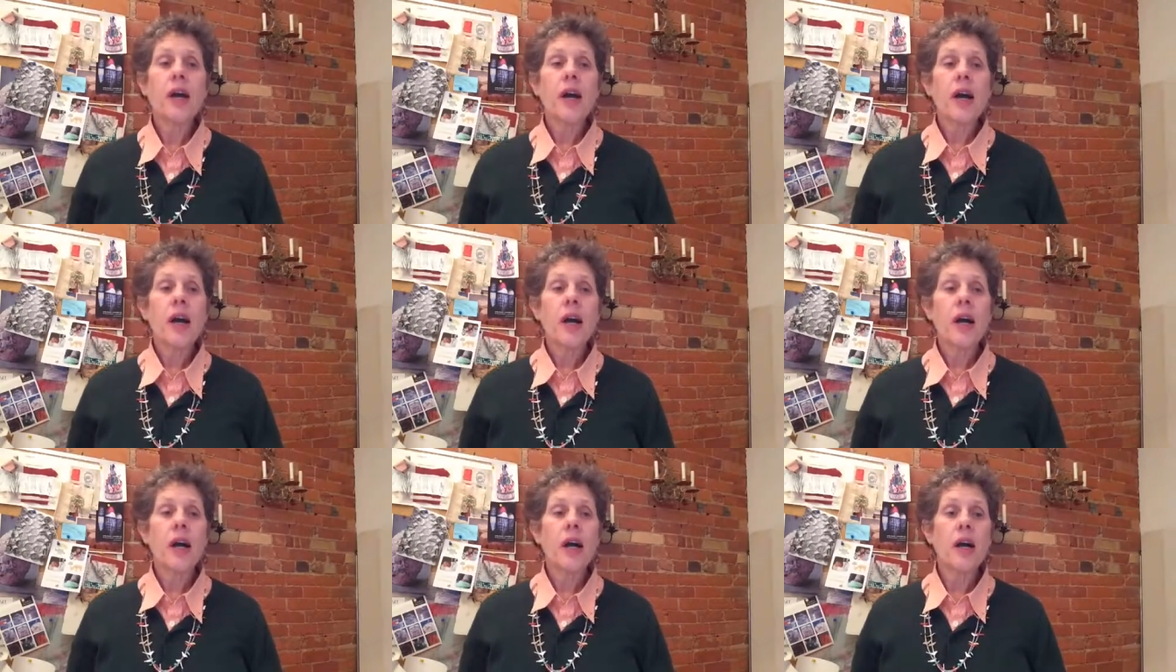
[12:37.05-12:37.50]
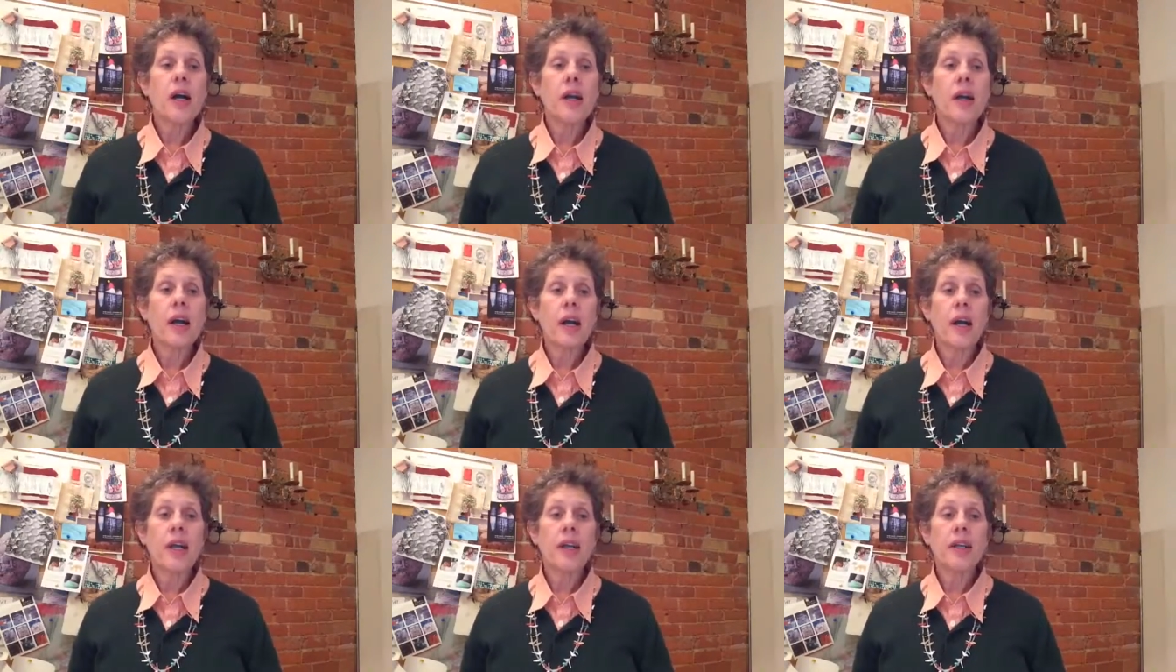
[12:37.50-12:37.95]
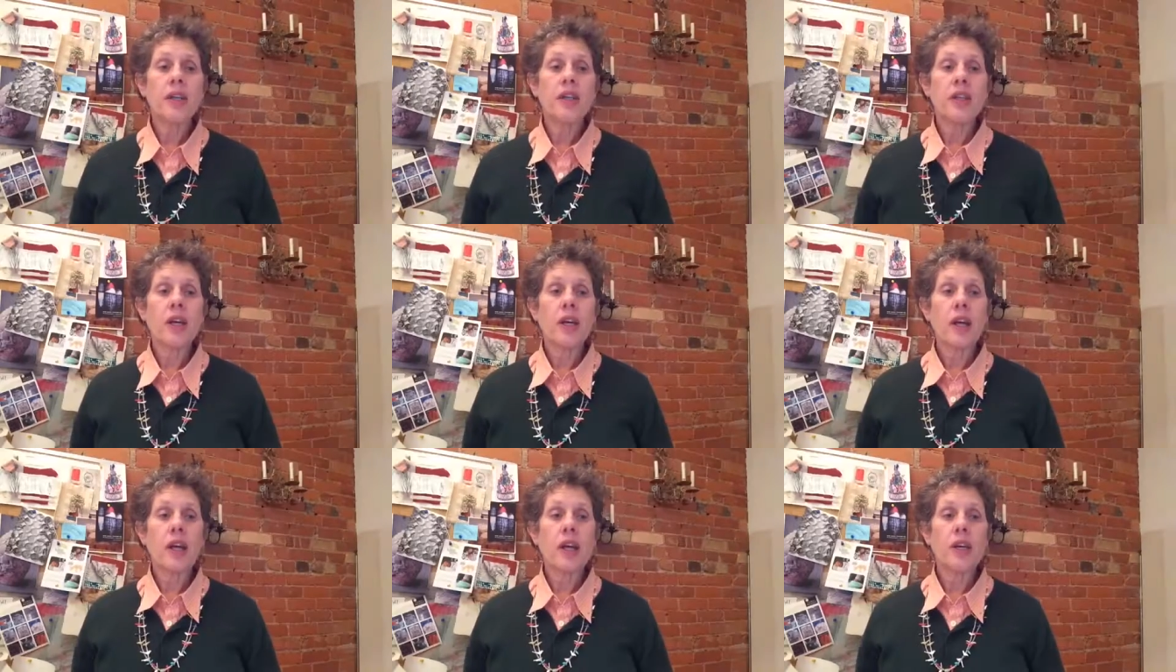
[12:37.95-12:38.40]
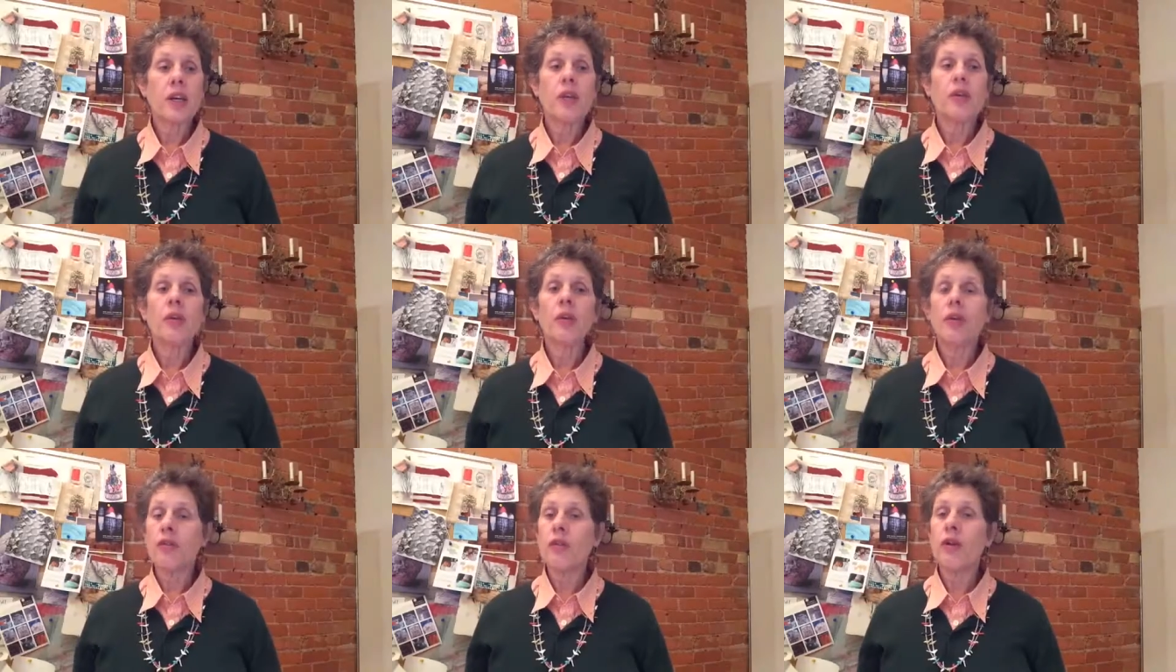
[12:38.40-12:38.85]
and I'll
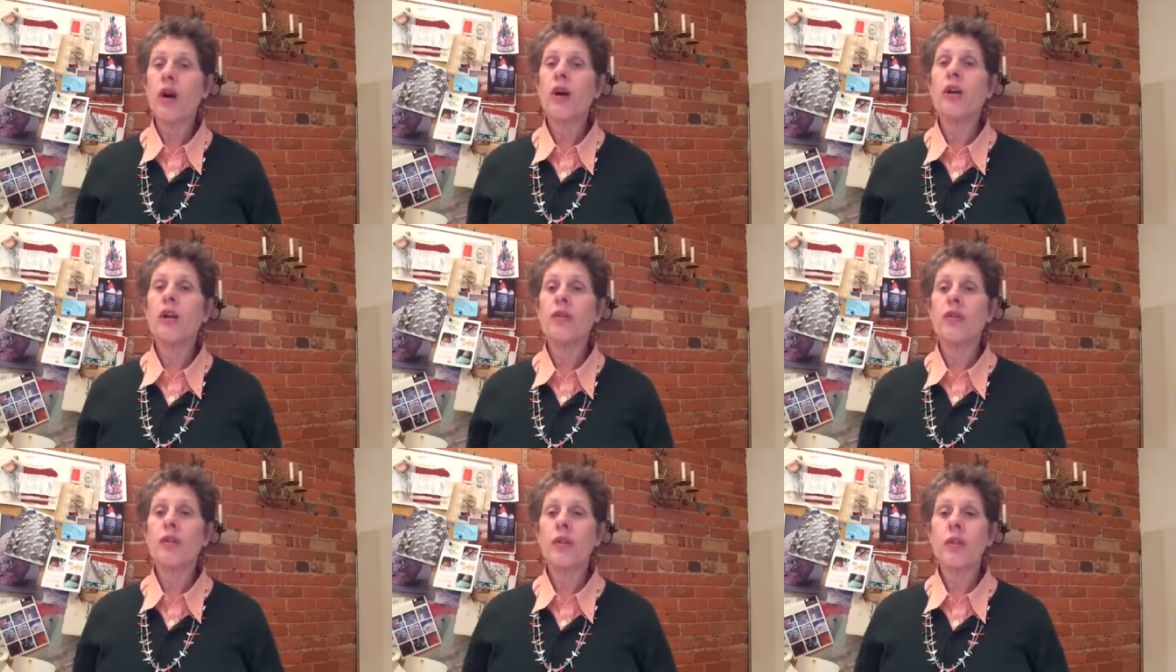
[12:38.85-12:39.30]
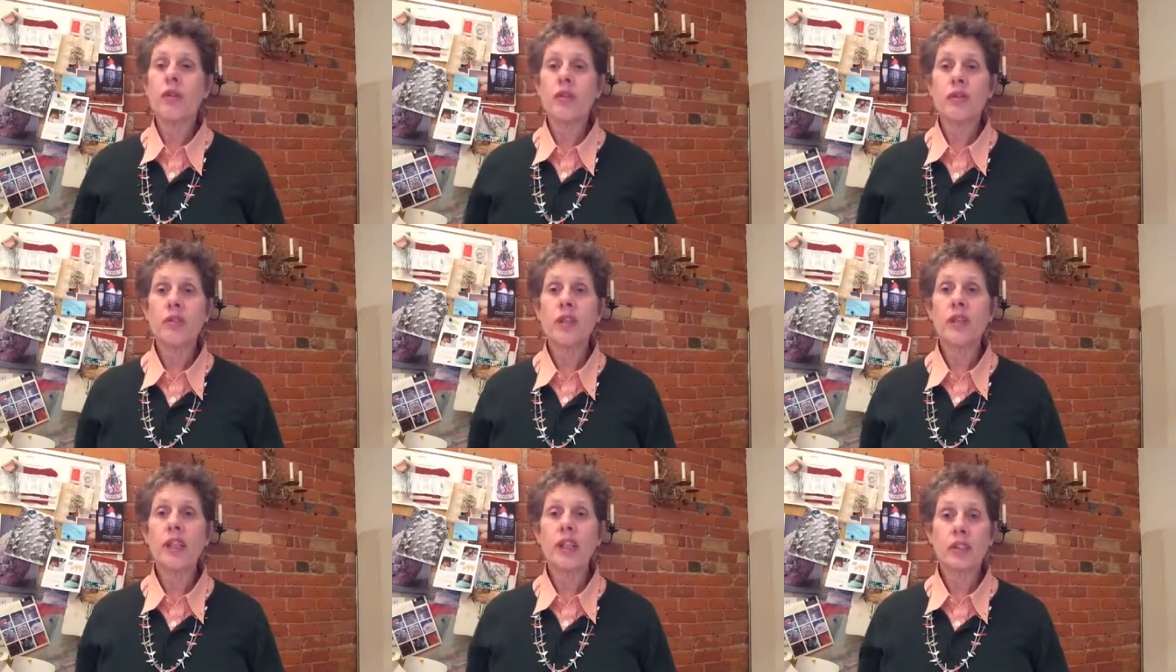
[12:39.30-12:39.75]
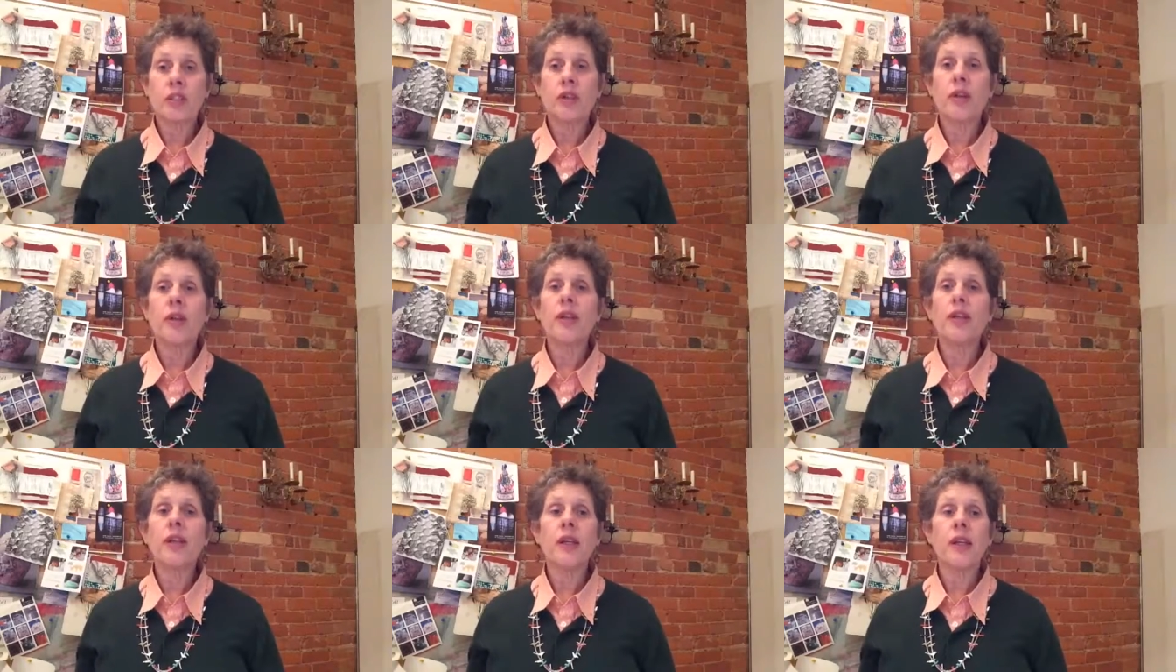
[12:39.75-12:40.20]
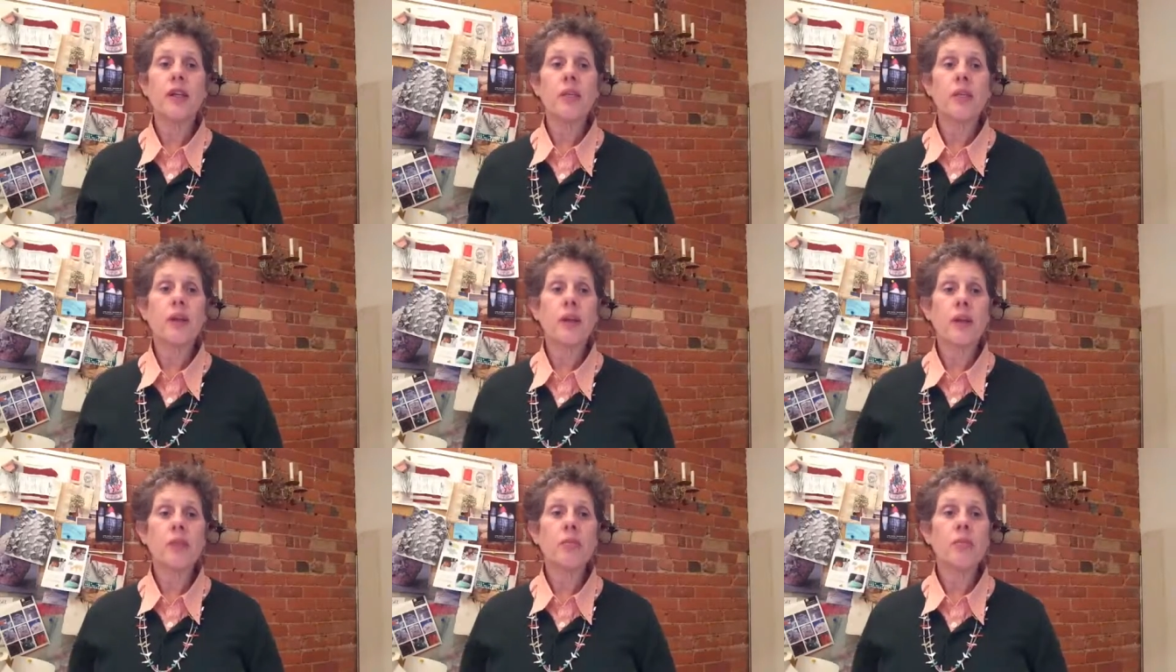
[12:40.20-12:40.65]
give you those links are in
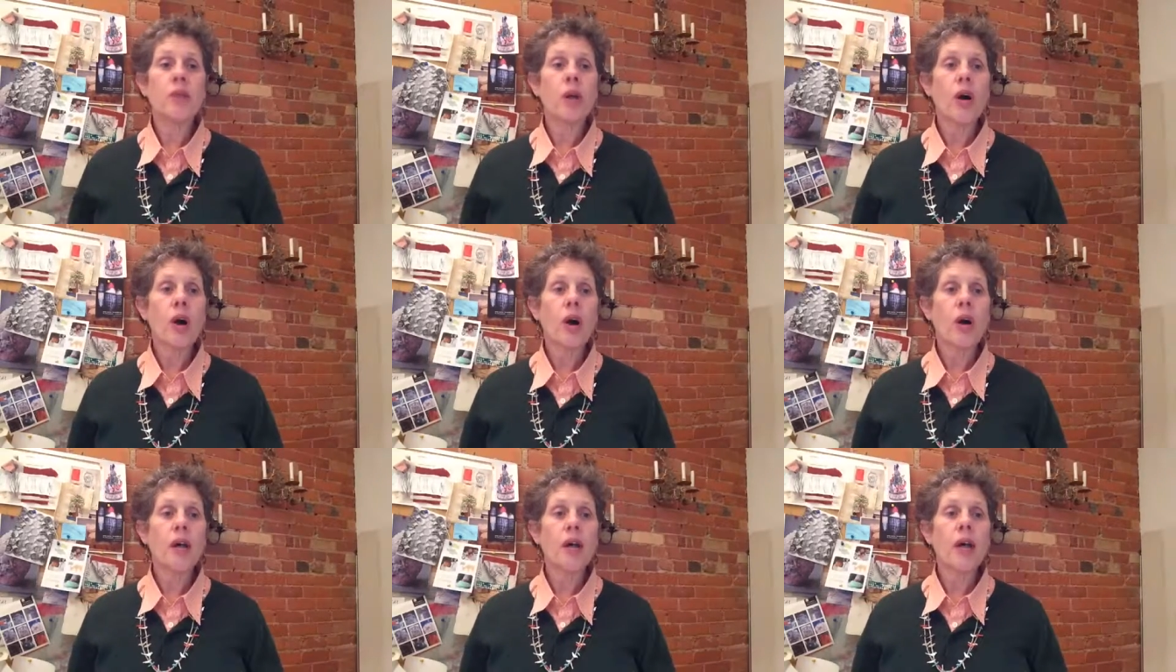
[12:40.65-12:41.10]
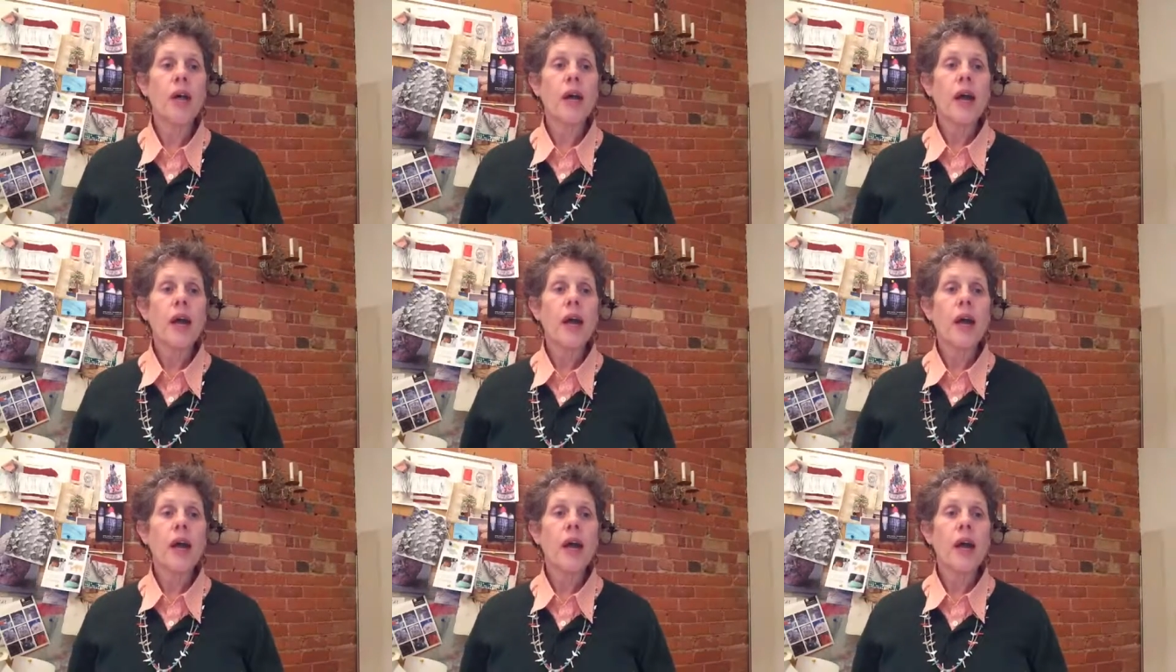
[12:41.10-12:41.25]
the blog,